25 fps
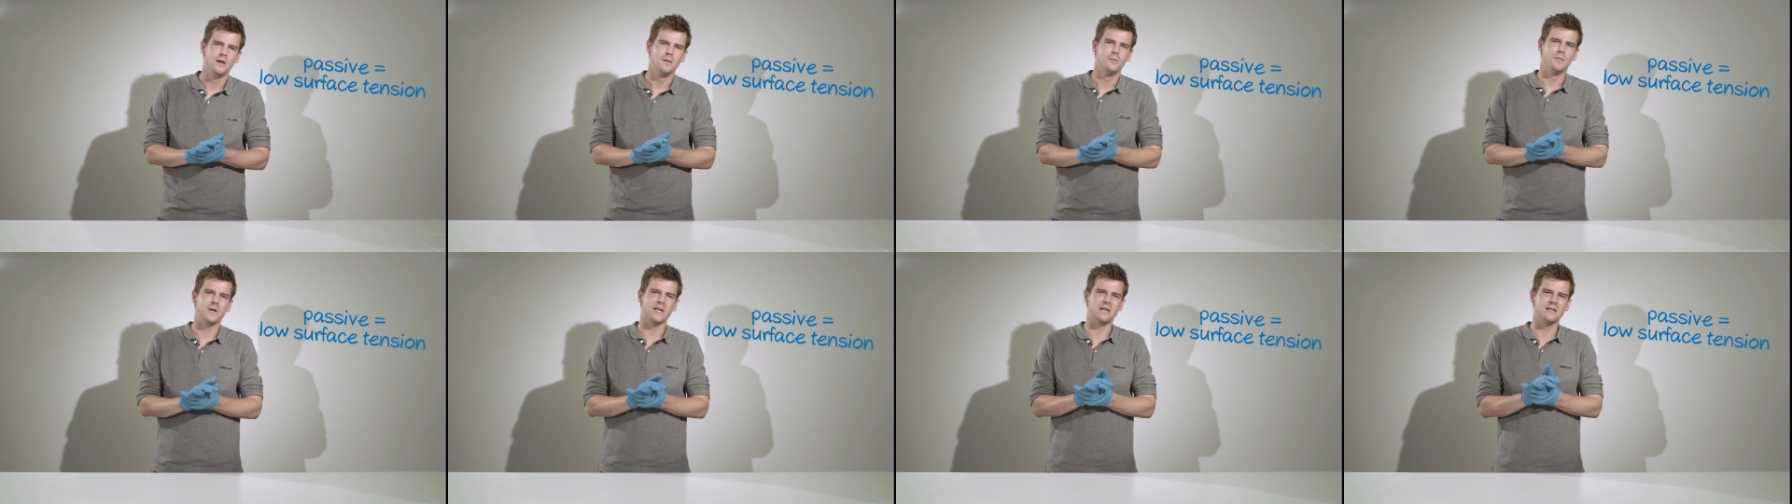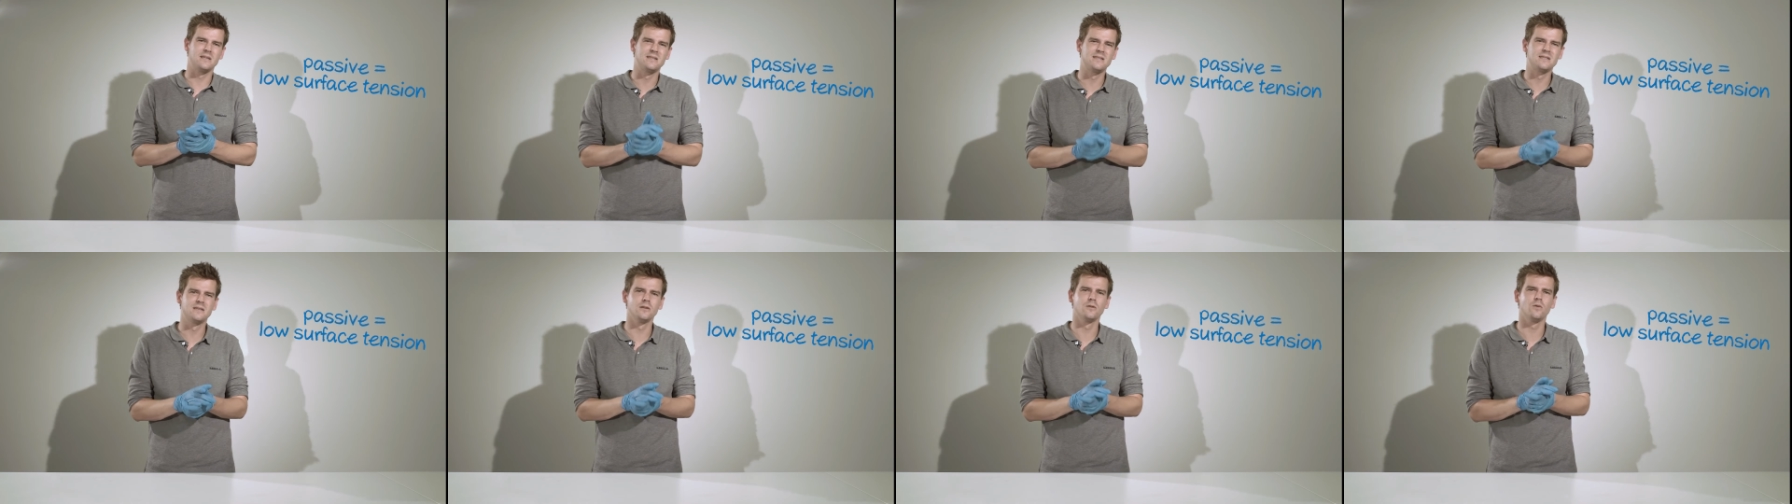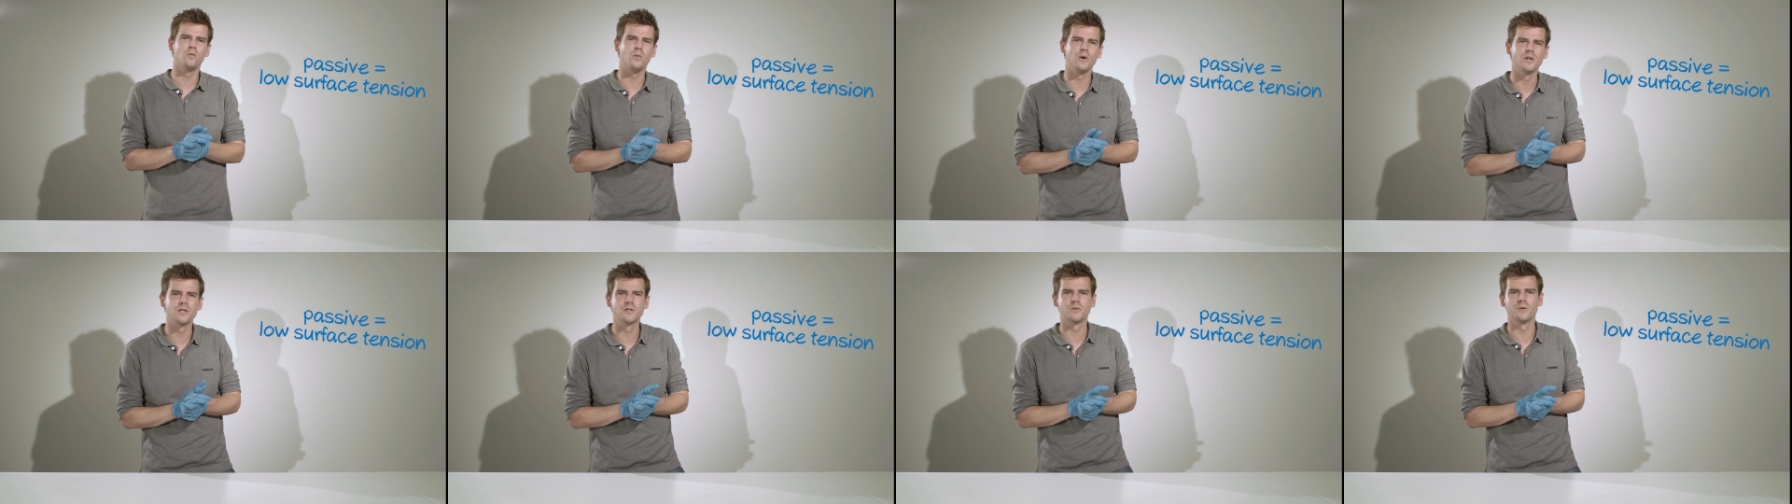but I still
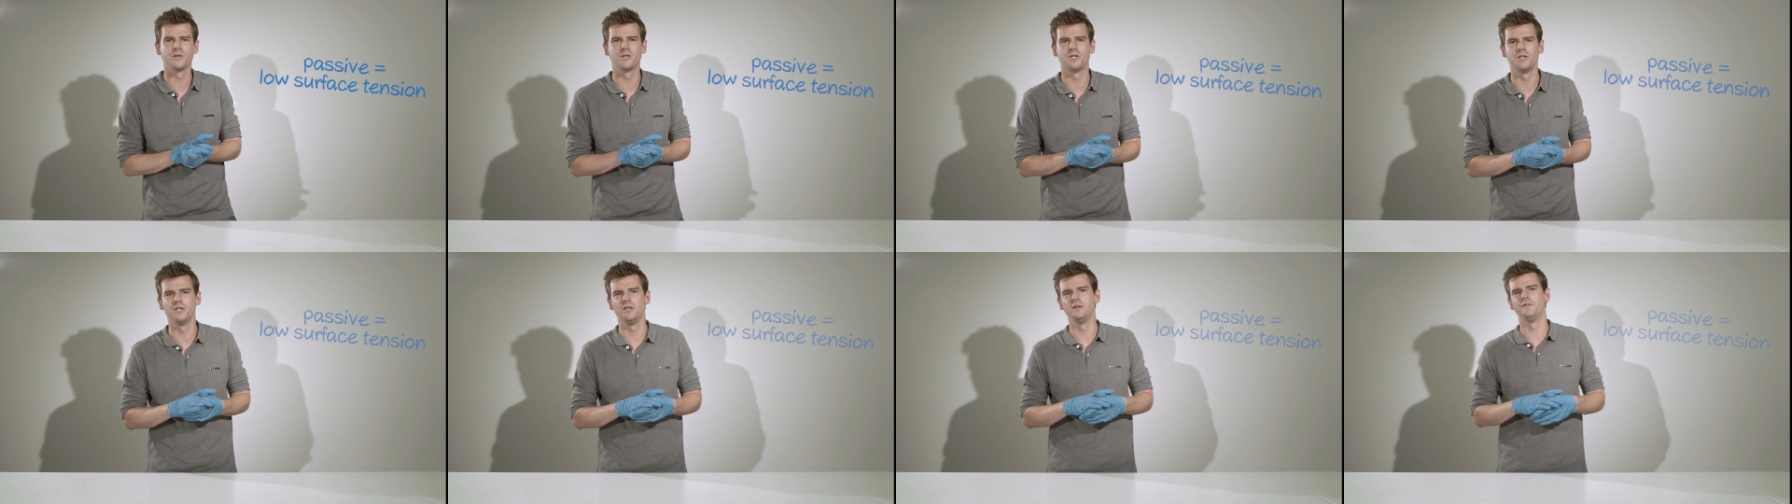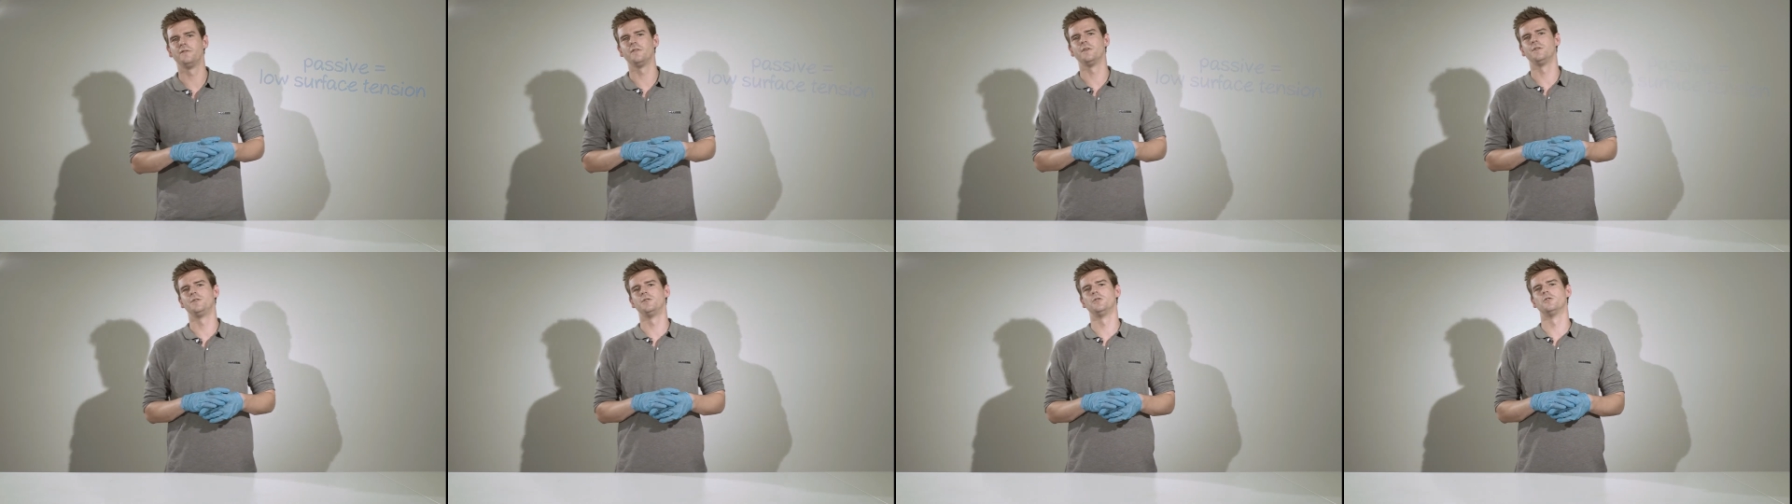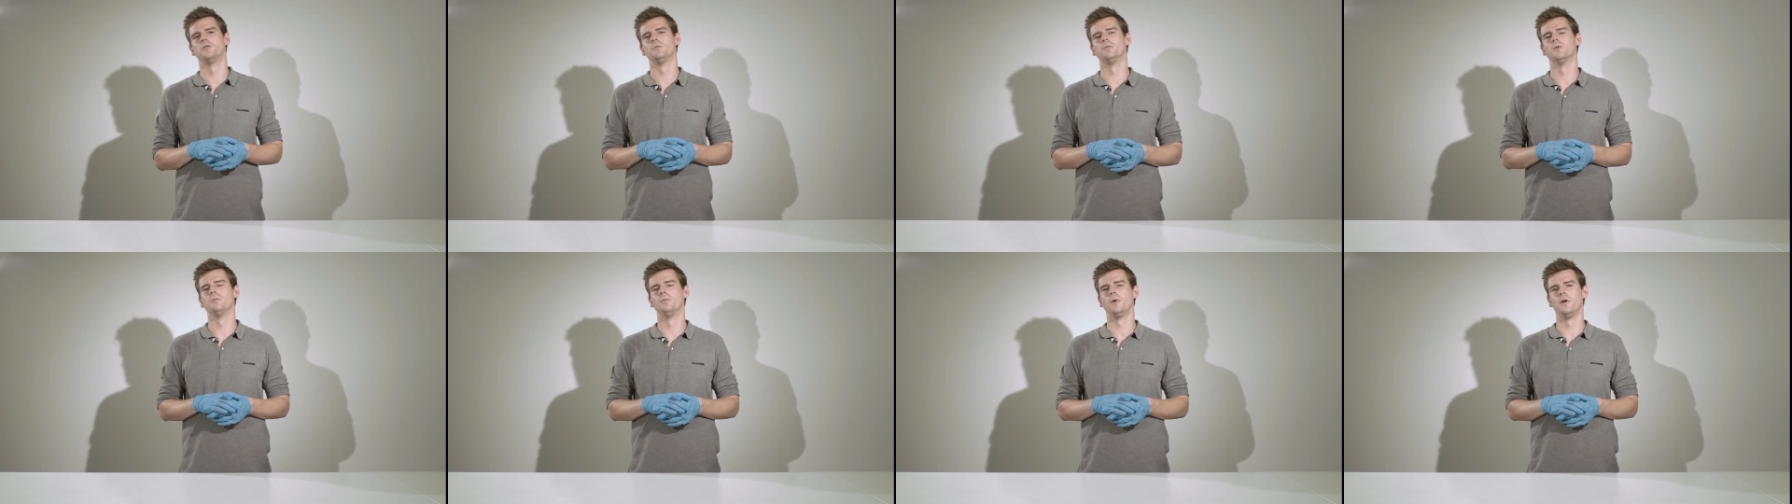want to achieve a
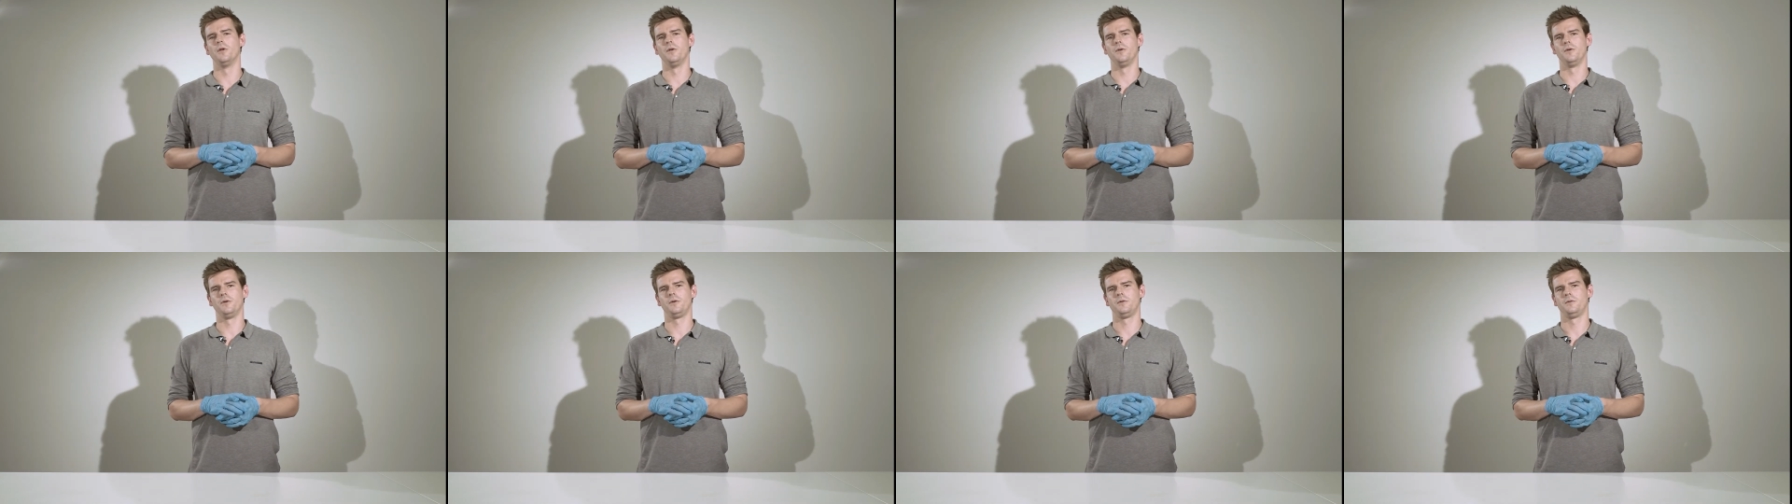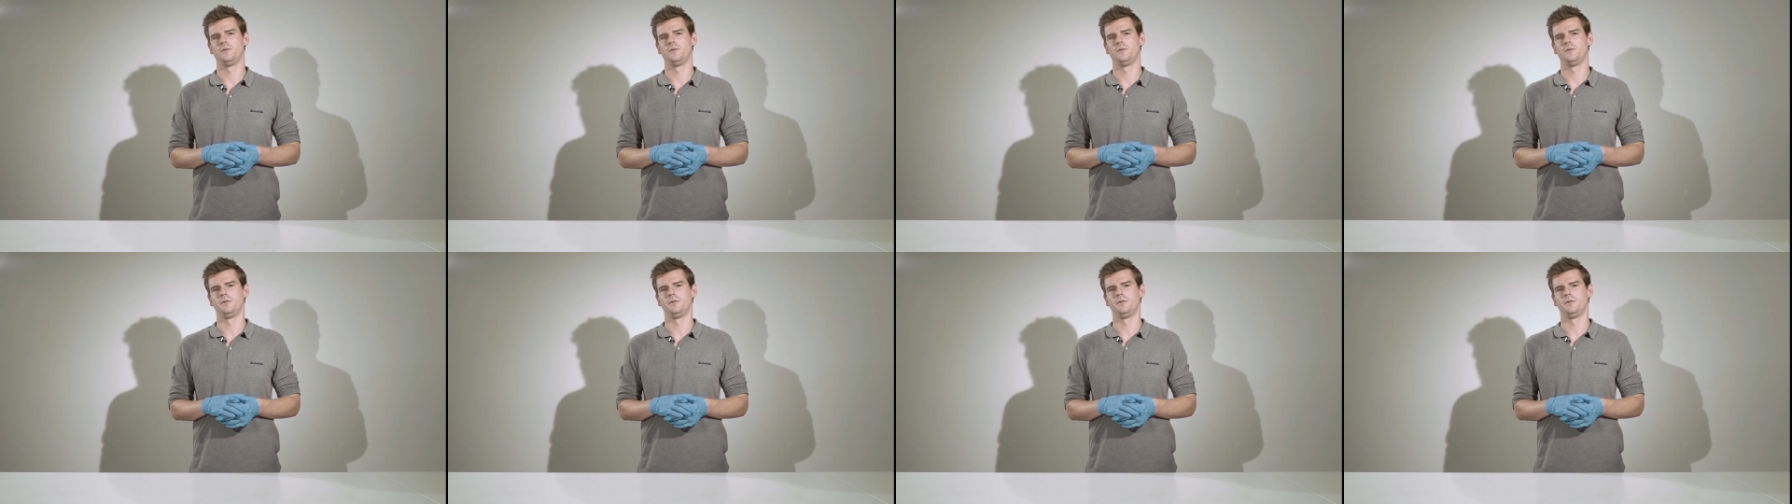durable bond?